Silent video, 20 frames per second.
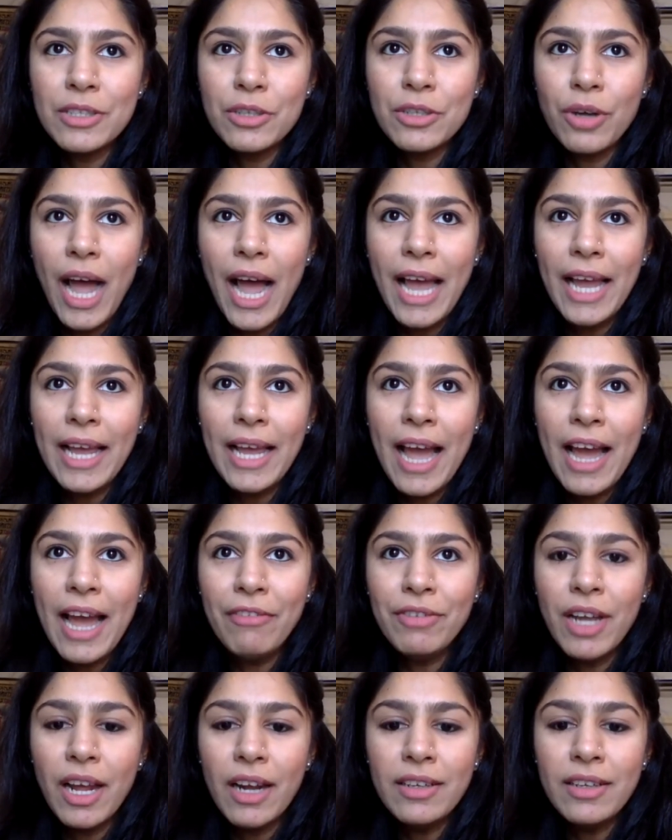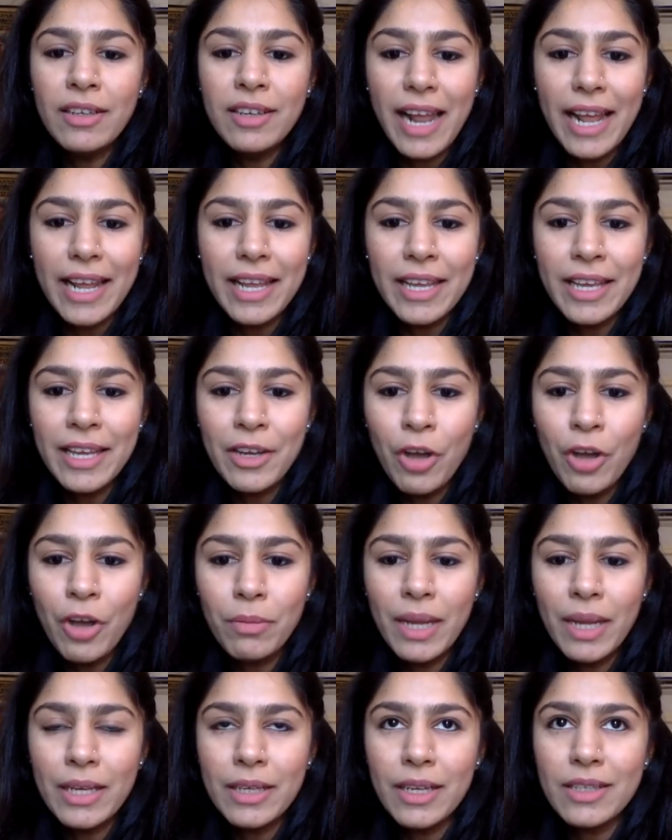So I have done trekking on
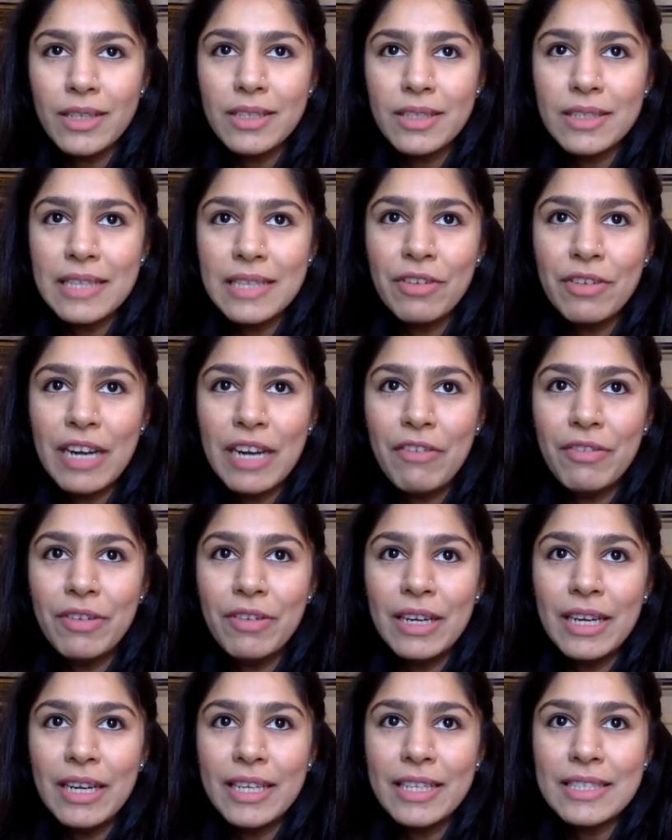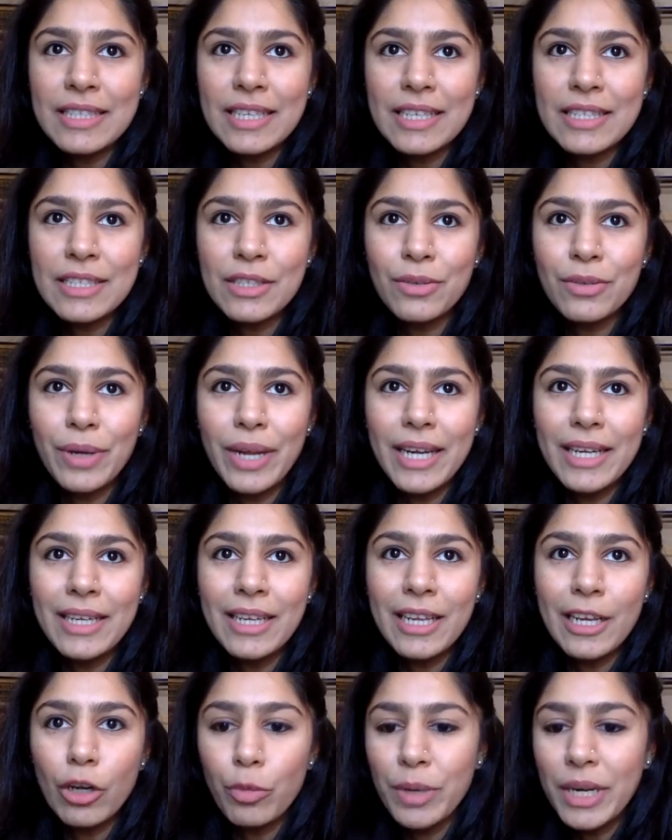my crutches. I've traveled like 6 to 8
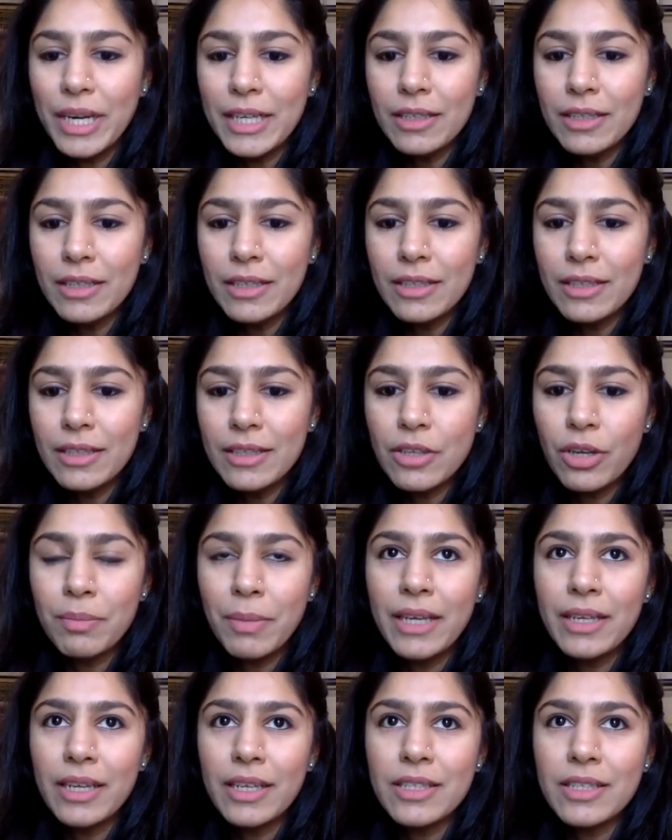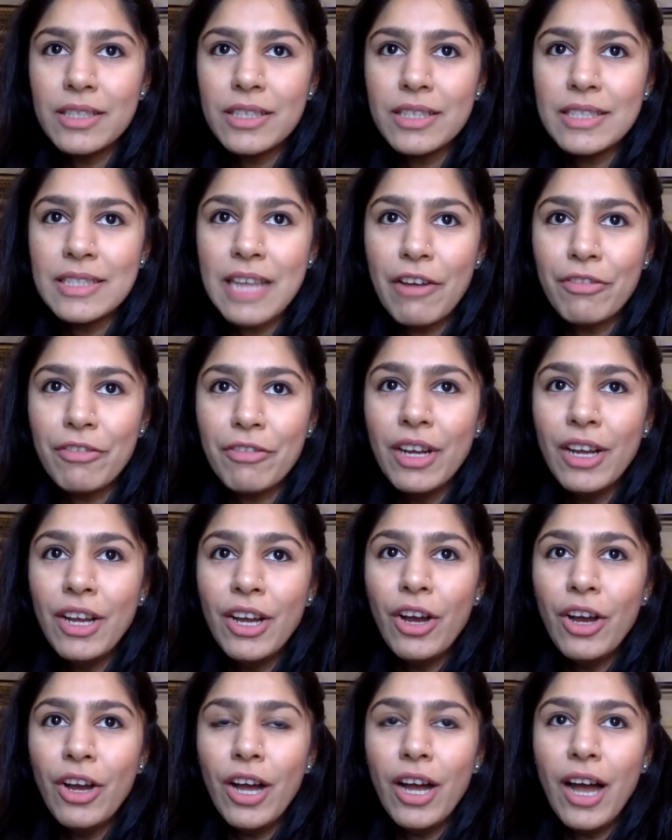kilometers on my crutches.
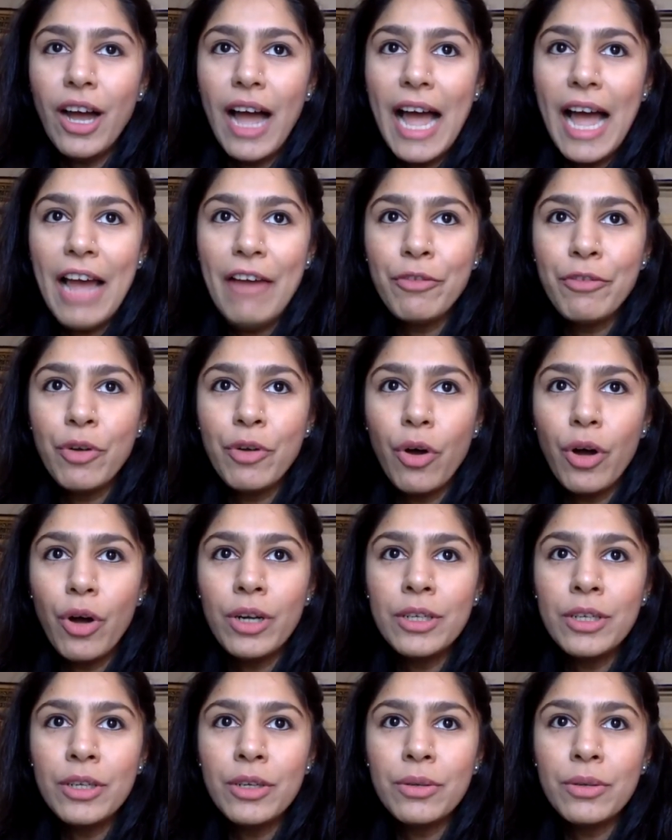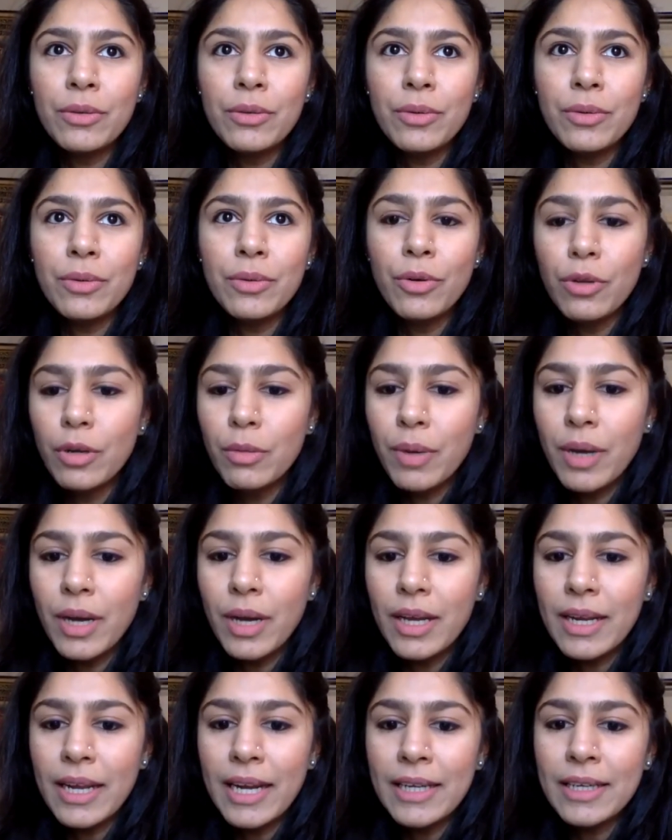I have gone to
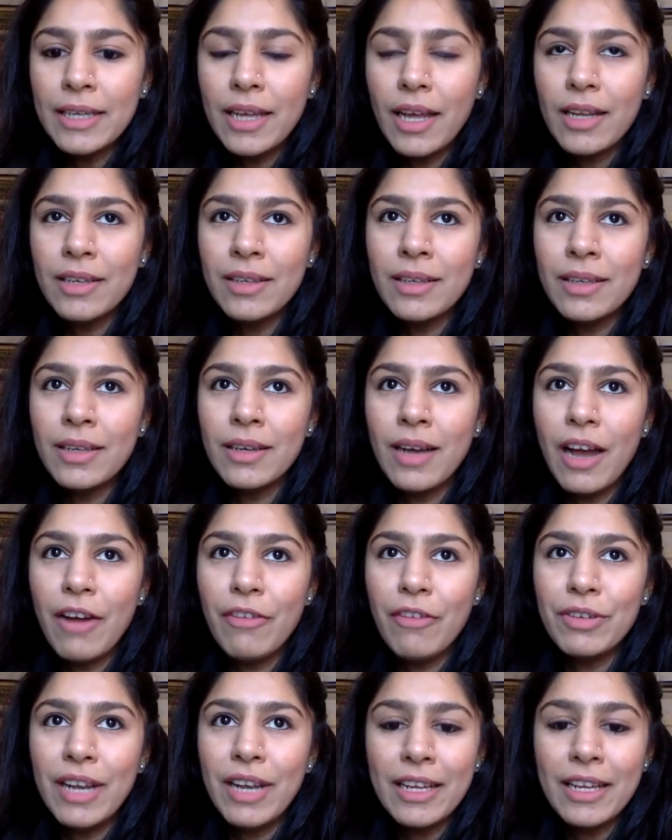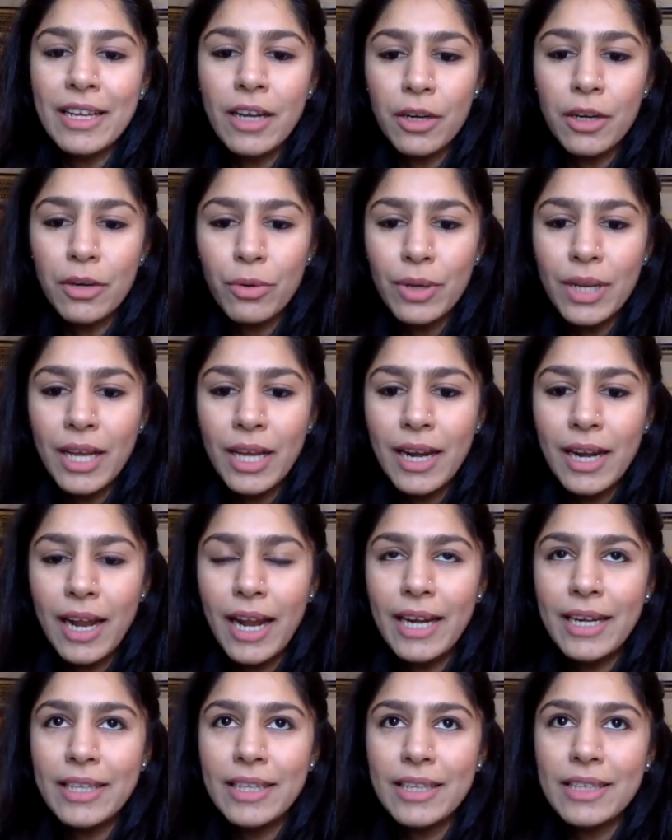Gulmarg and done after a gondola
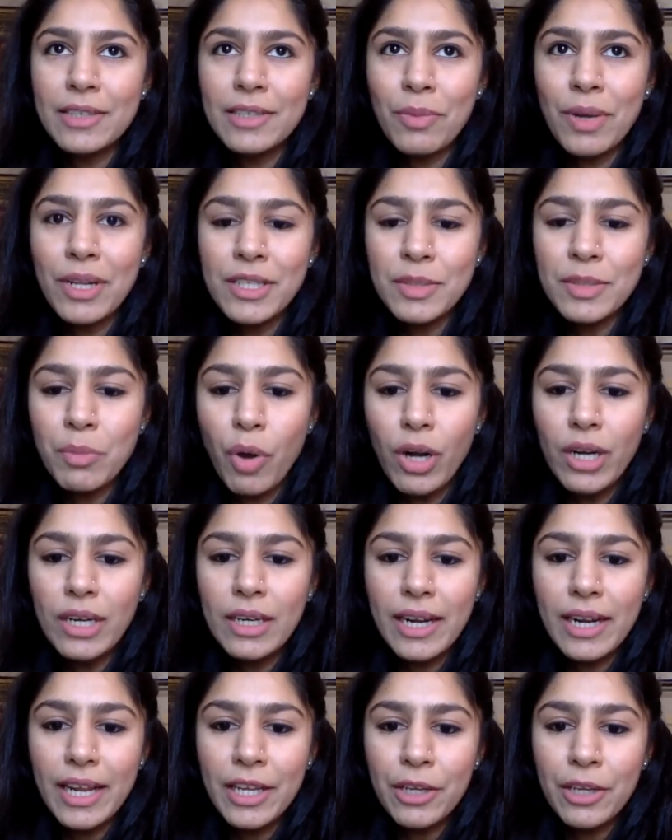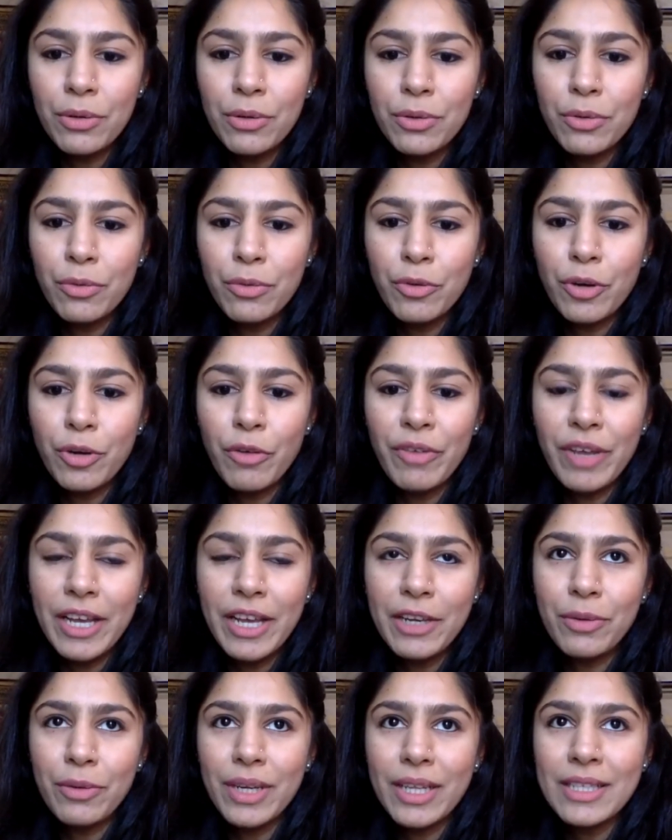ride. There is one small trek you do from where
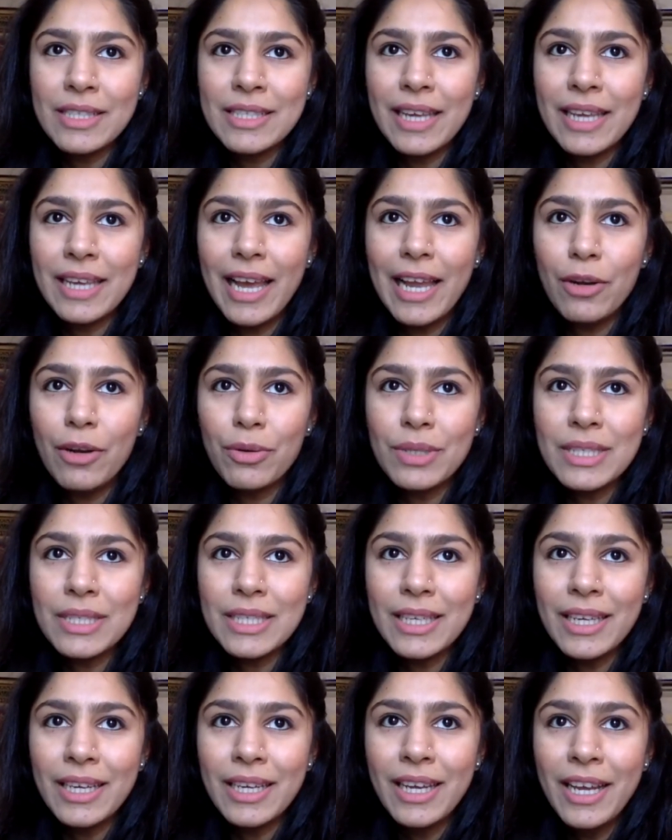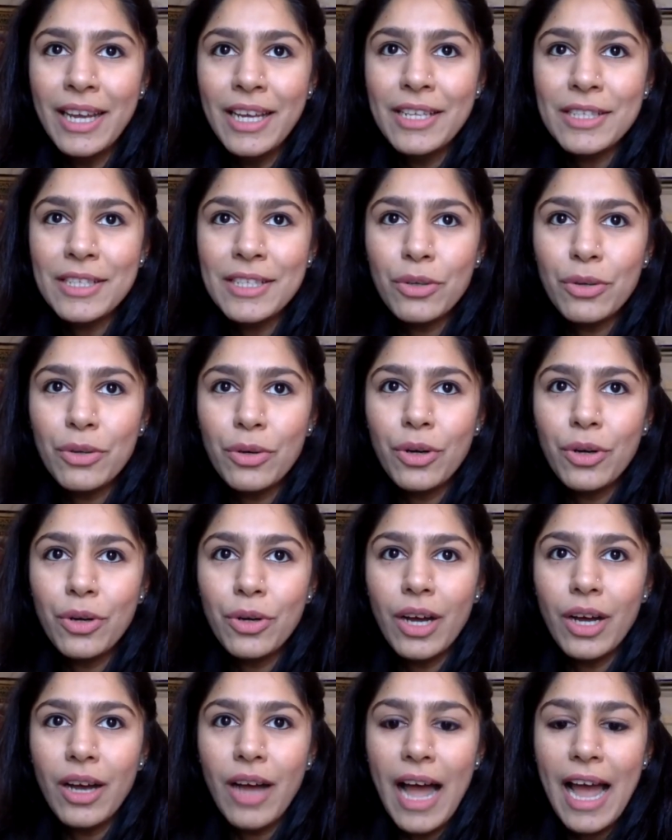you can see LOC.
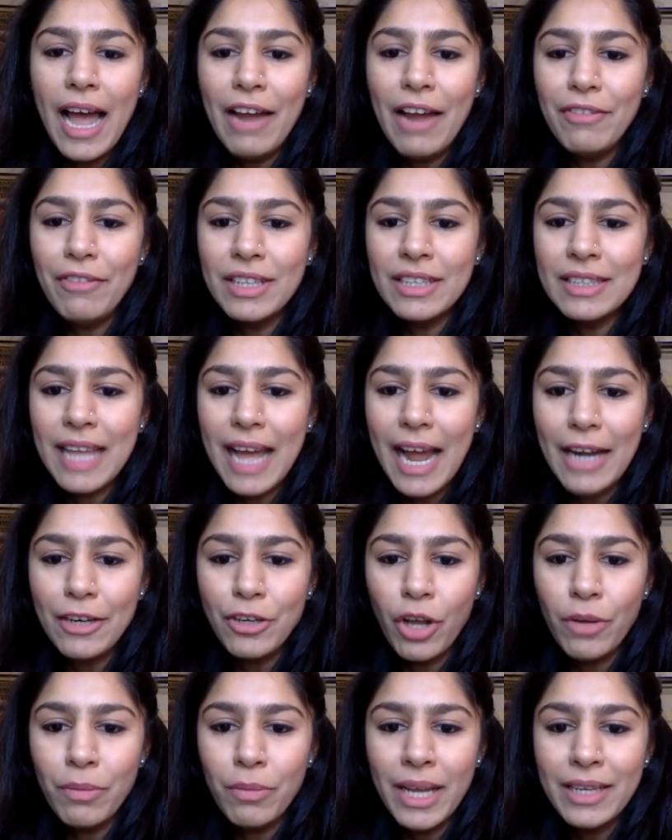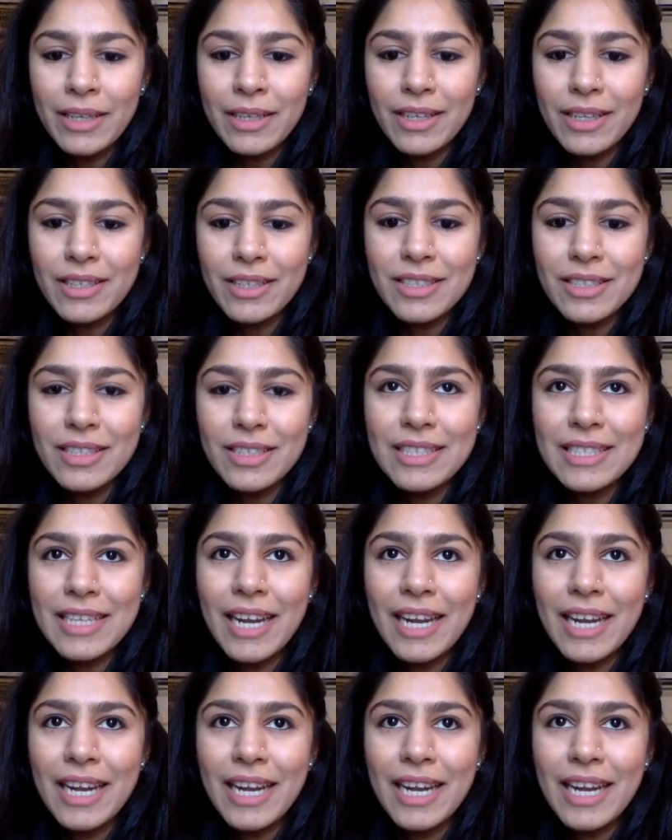So I have done that on my crutches.